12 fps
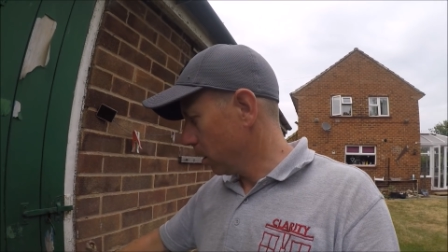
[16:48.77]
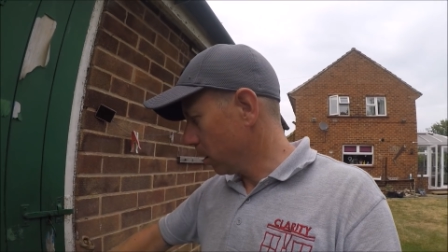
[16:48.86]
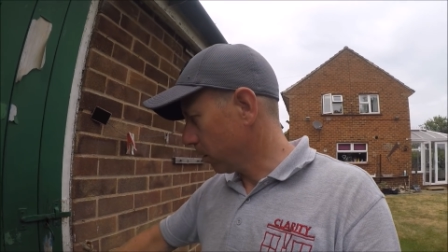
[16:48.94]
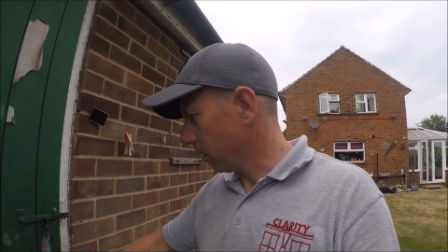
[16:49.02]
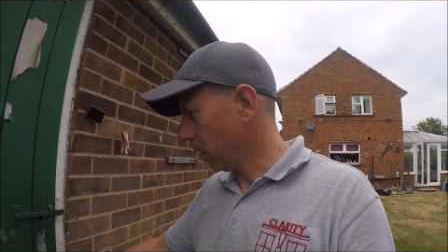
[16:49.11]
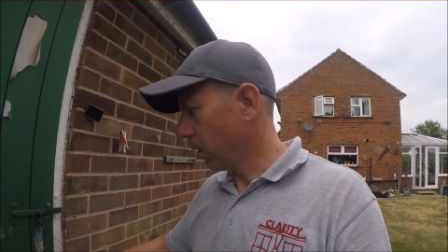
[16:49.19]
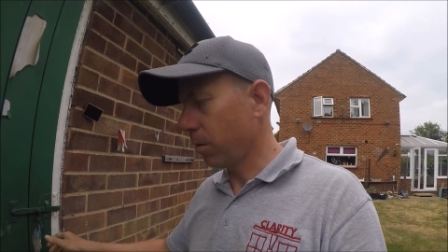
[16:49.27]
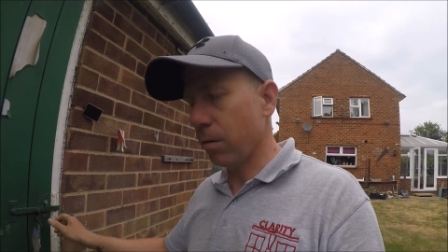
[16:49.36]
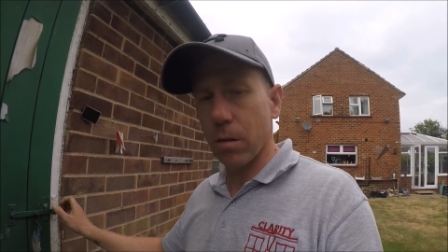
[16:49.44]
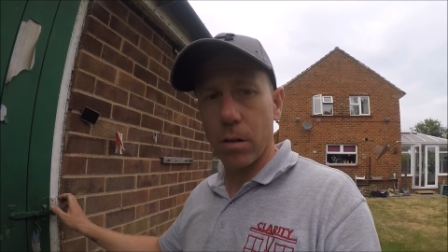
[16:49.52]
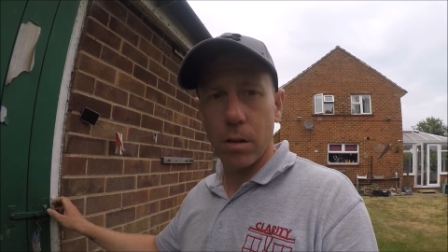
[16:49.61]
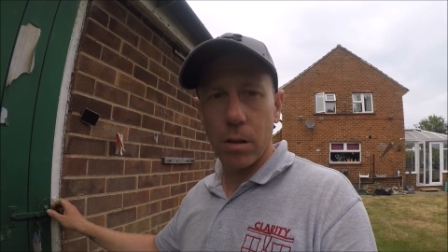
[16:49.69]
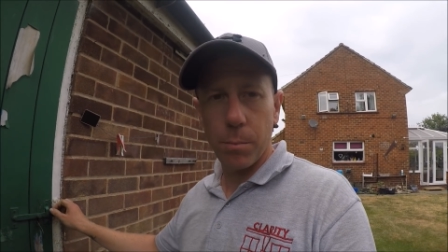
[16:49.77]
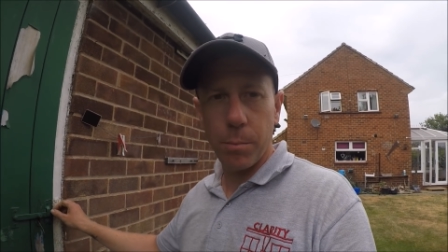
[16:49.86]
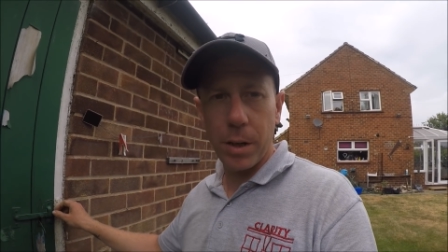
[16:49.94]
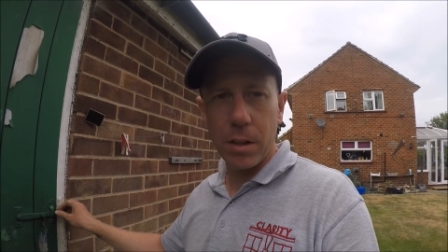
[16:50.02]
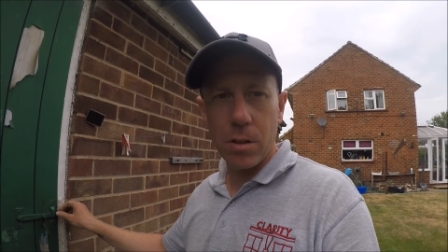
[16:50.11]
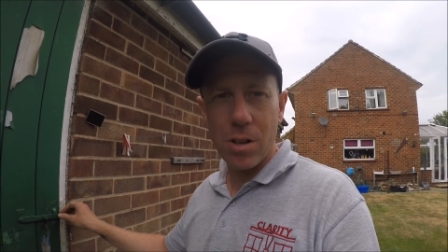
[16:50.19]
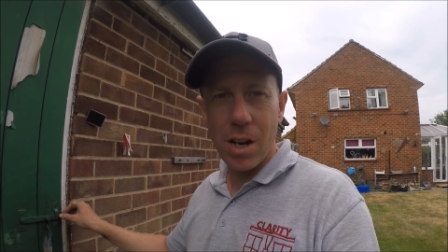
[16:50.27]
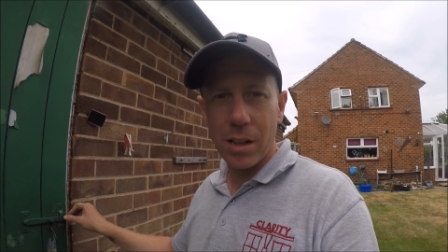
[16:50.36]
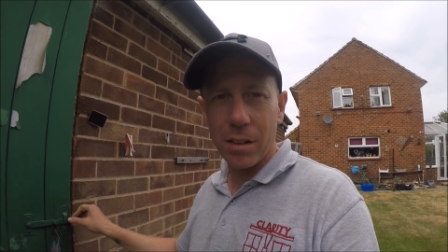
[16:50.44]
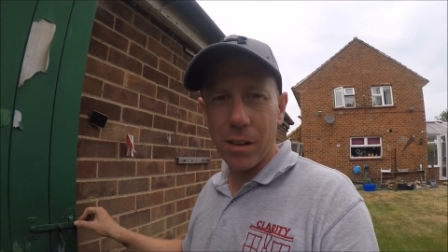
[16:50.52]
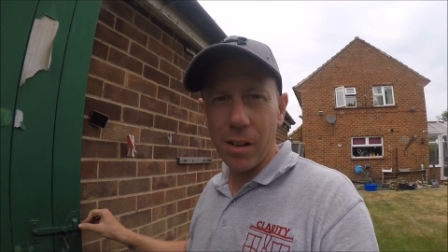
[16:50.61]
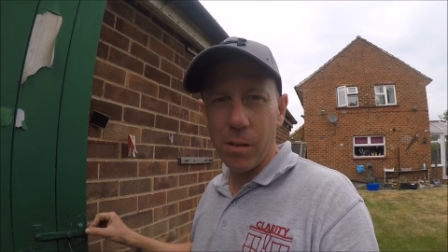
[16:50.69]
So the big chag
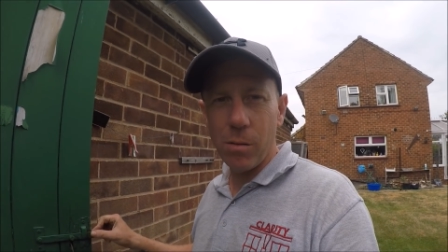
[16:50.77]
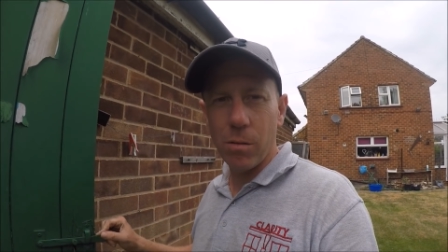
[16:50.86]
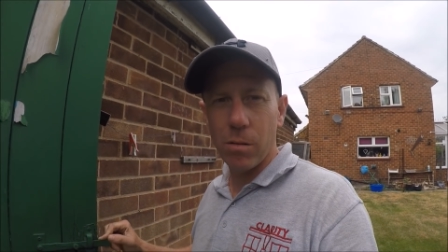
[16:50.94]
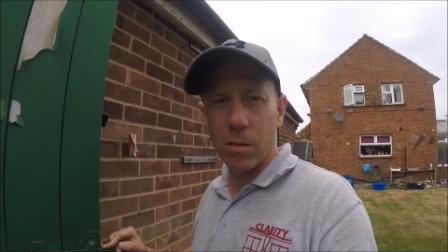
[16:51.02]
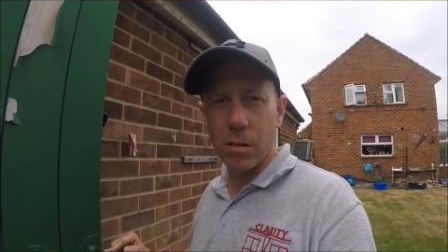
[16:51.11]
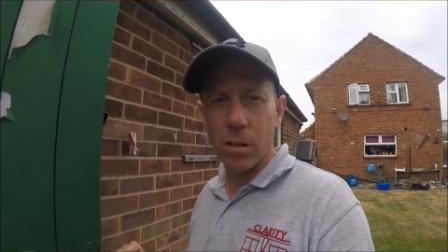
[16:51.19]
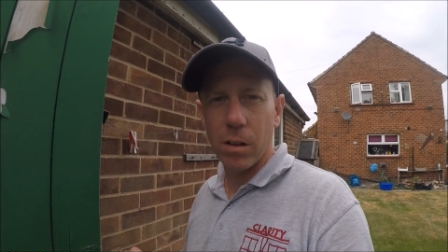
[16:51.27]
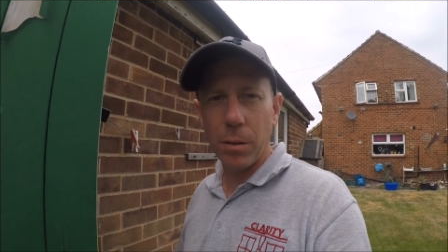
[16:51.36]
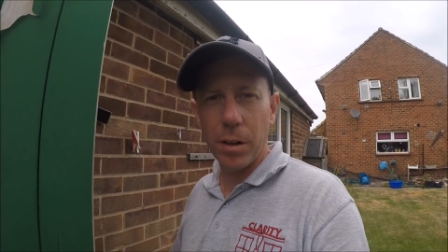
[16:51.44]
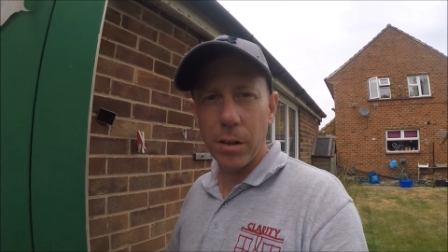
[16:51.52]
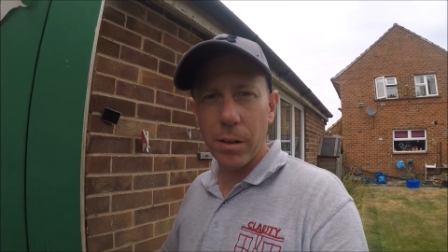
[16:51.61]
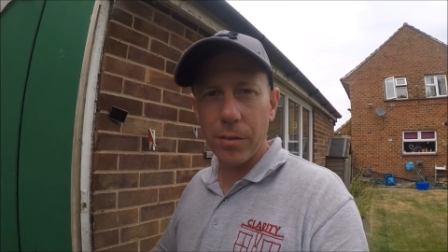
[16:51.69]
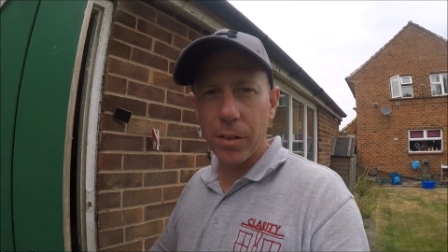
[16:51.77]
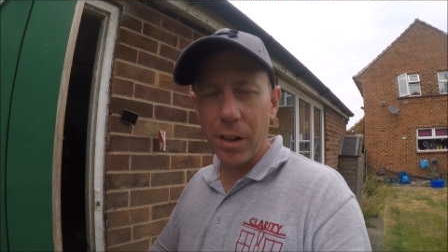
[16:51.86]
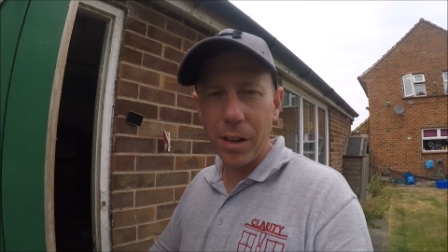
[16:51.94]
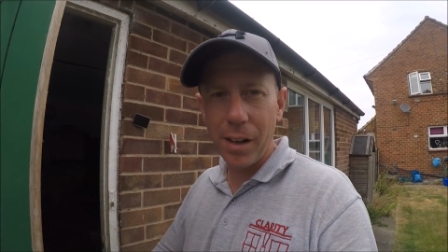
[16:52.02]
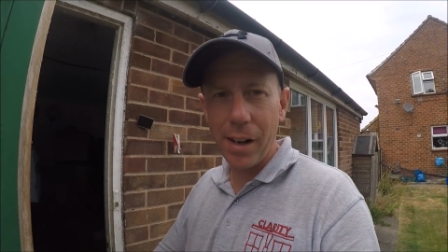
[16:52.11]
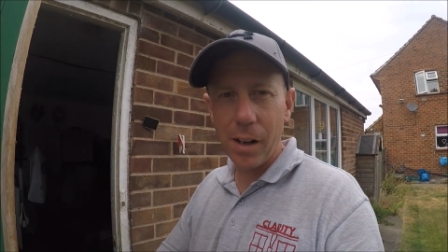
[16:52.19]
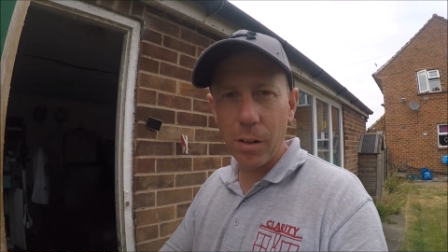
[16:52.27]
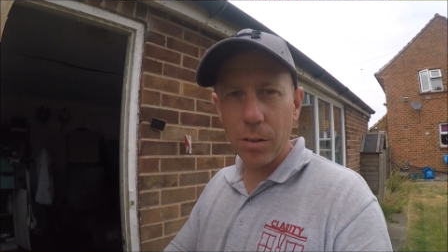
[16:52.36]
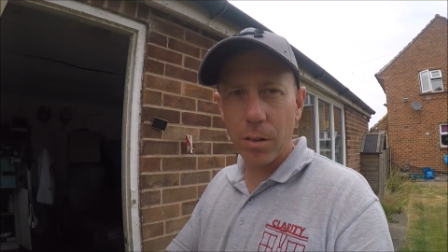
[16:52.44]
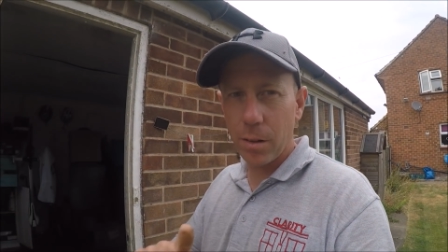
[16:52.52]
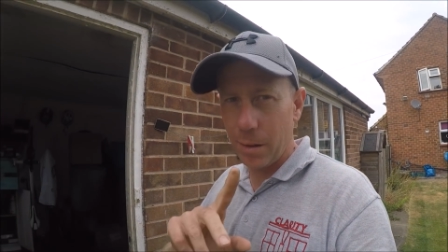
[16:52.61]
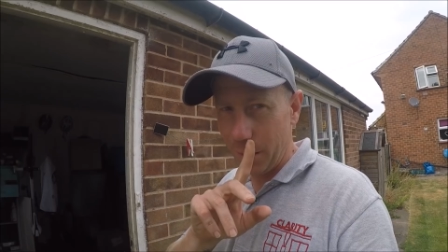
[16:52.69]
now, I'm going to have to get it out
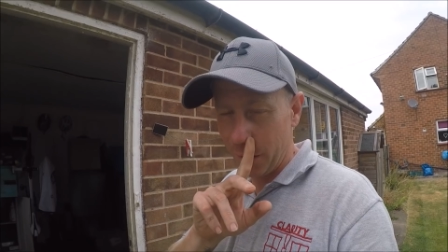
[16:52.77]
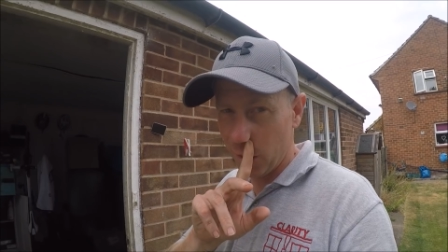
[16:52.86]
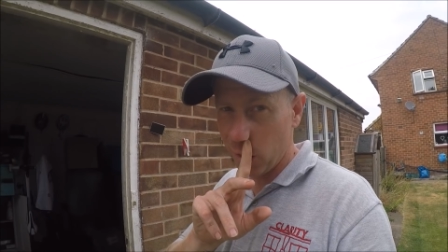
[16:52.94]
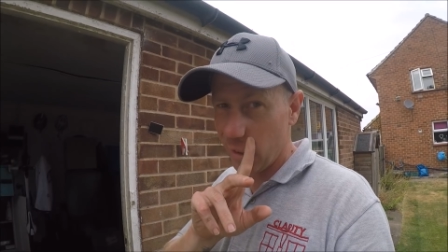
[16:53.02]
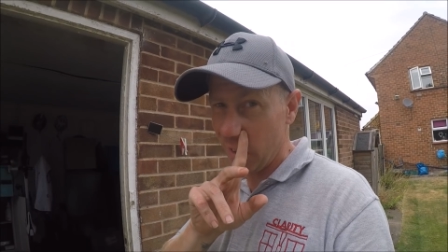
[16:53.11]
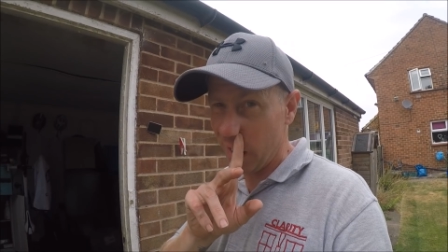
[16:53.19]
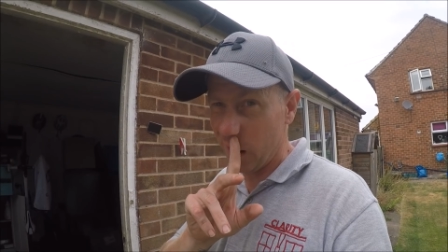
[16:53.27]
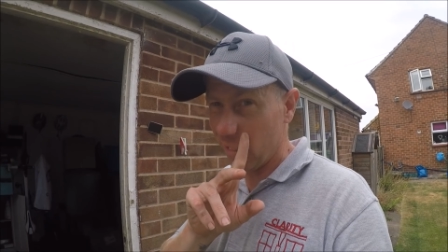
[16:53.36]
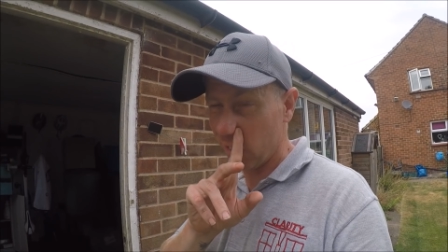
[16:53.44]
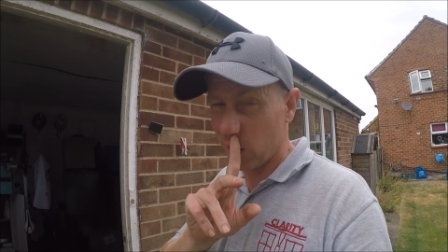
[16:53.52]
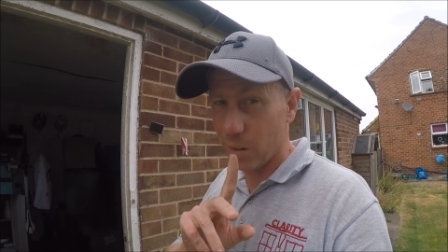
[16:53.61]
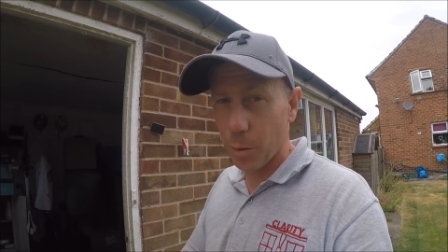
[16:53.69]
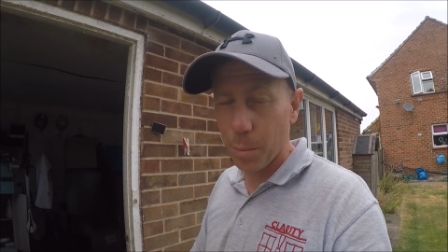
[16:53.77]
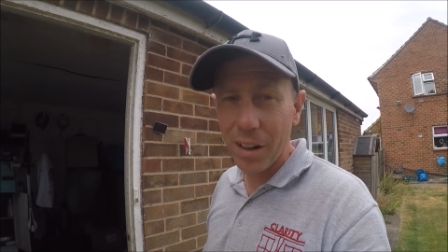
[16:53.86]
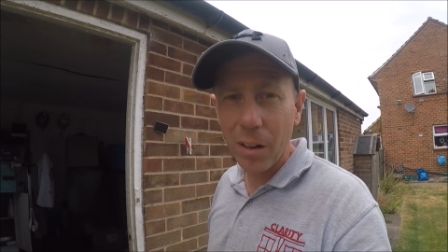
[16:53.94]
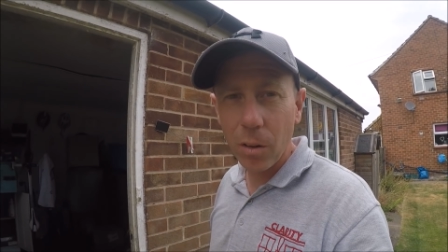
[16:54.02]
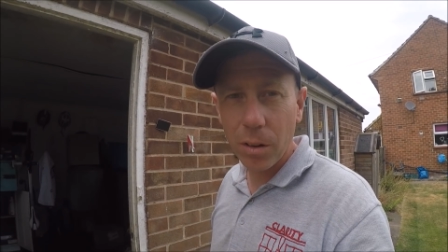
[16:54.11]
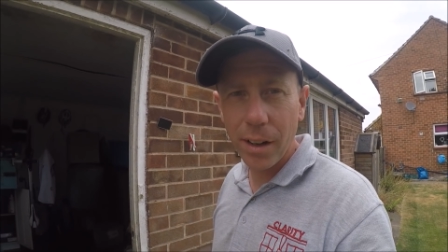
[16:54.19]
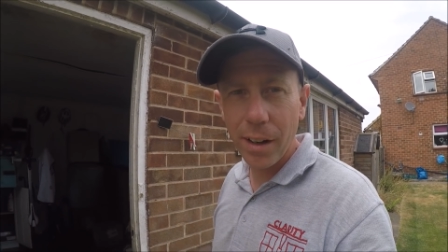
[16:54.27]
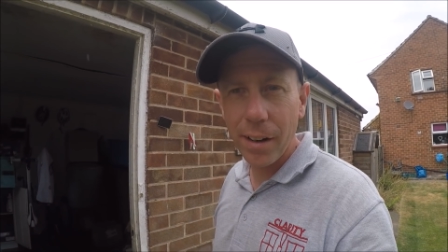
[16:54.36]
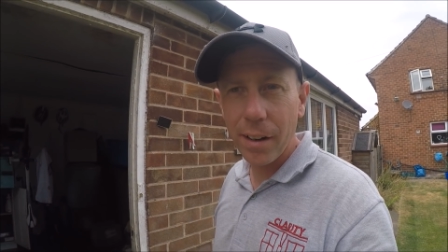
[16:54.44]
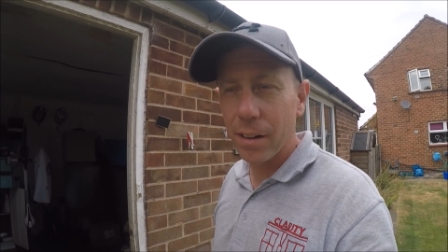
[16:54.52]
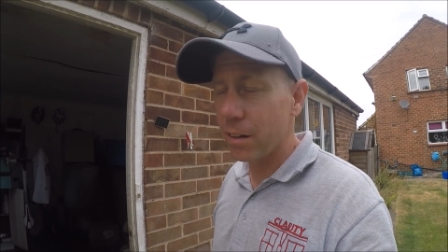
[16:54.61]
and knock it out to have a better look at it.